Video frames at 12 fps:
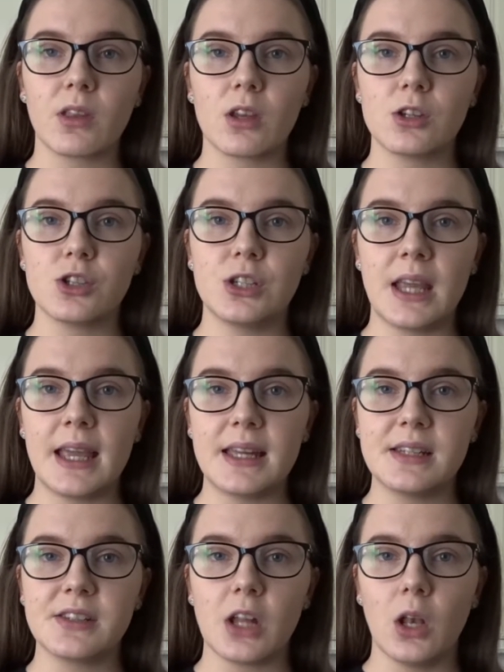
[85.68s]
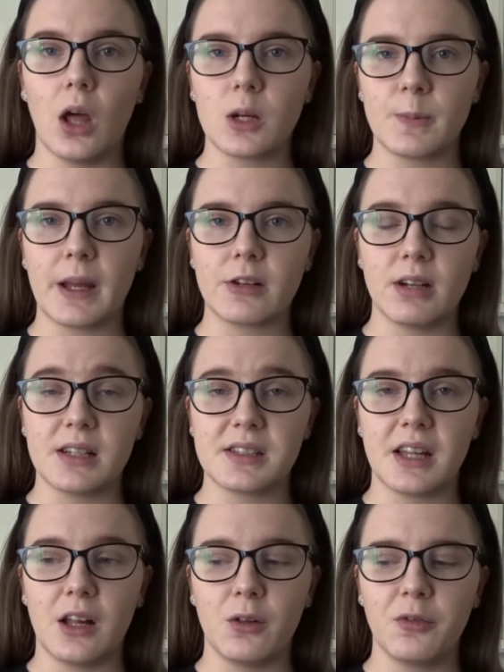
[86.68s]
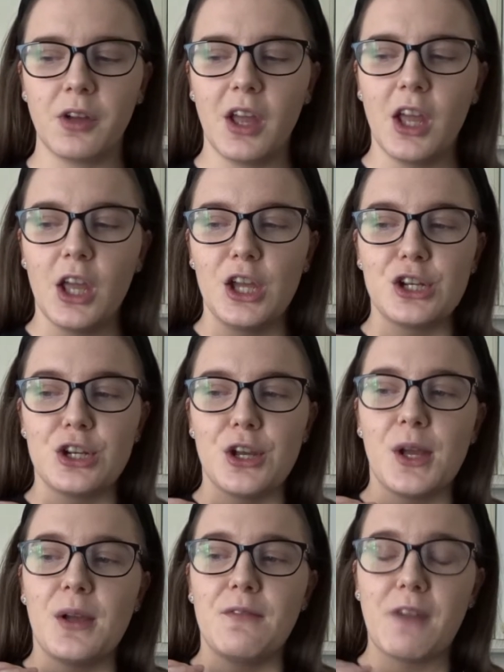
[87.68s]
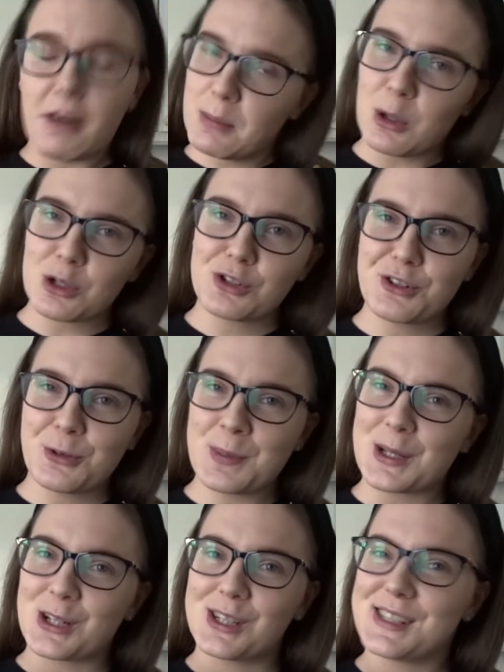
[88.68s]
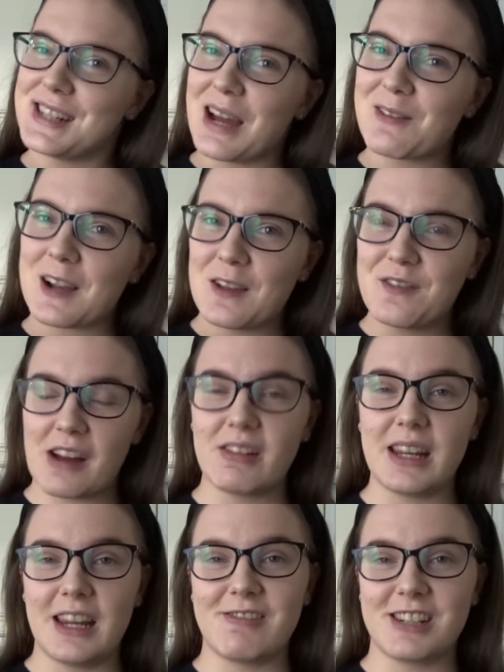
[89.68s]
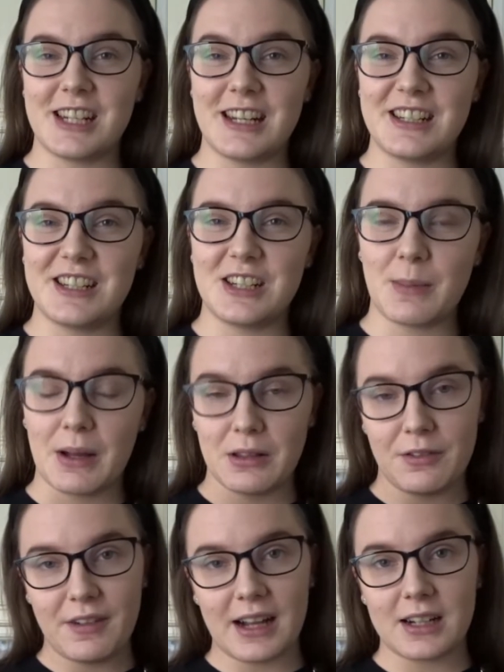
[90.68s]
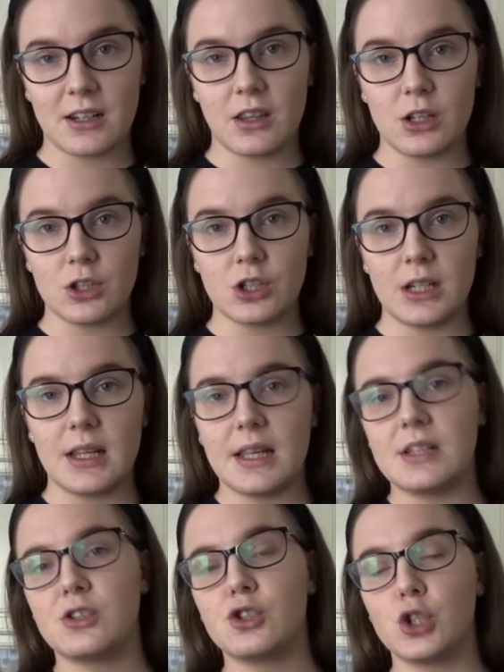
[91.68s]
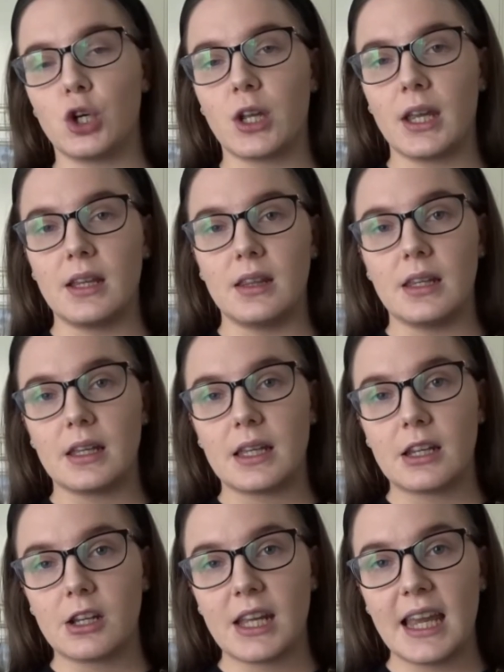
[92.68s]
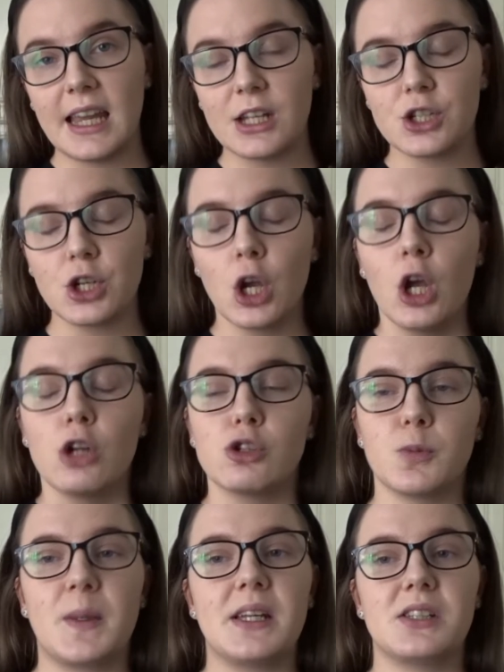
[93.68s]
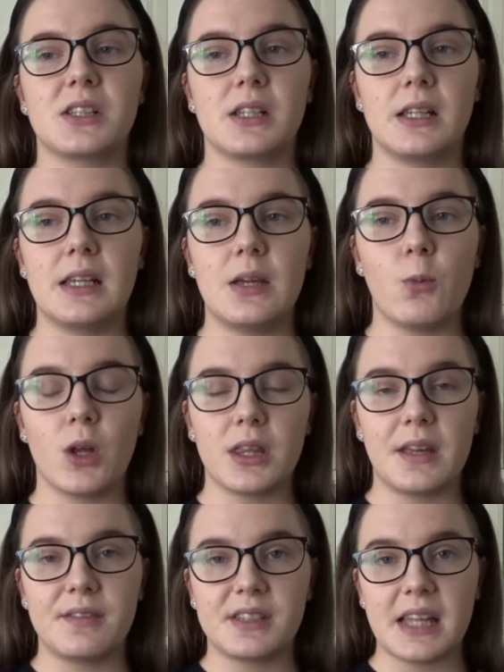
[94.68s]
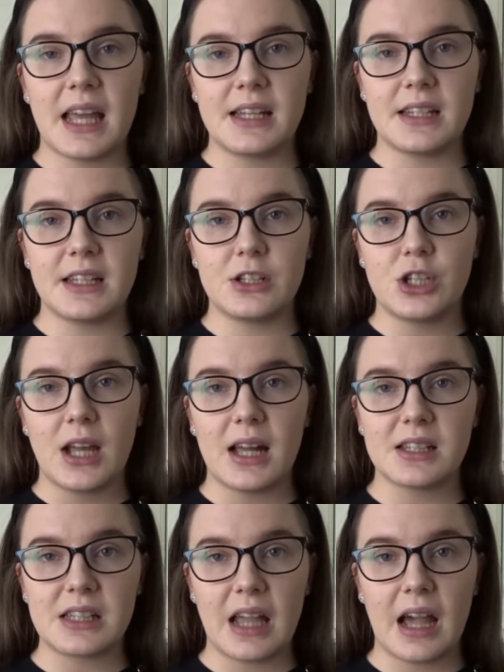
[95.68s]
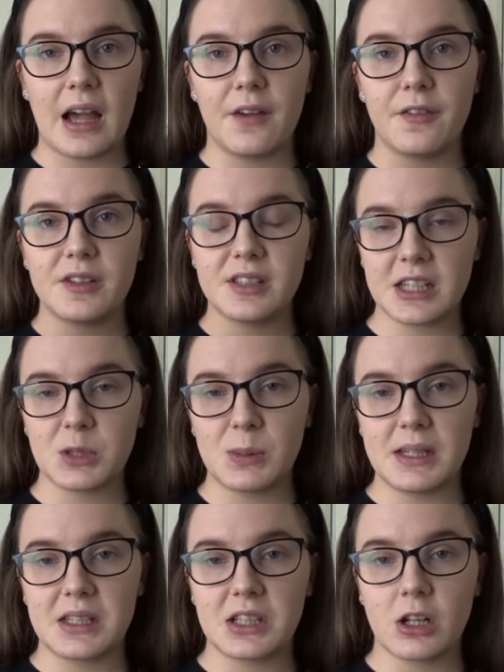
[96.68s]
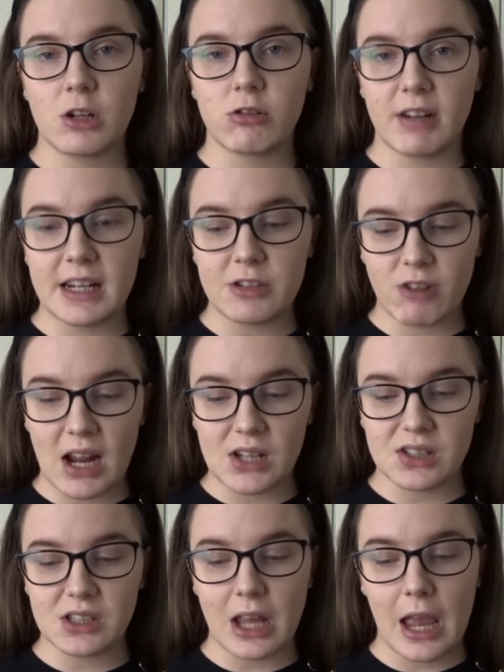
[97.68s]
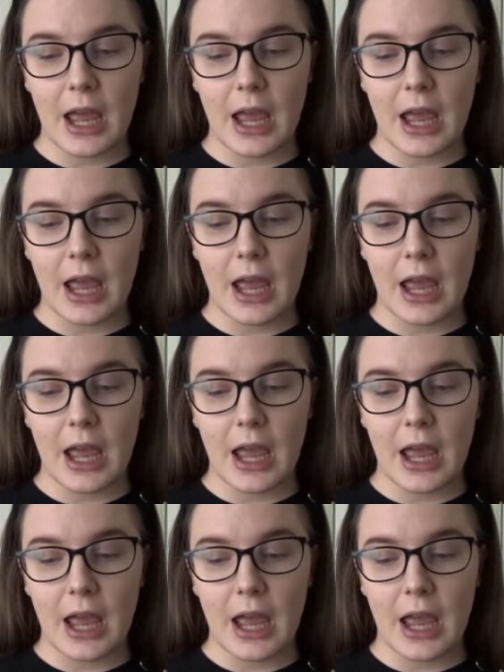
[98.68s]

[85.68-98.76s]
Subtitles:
She is a lot better in herself. Very much so, because she's now getting very irritated about the fact that she is stuck in the cage. So basically what they've said is she has to have 6 weeks crate rest,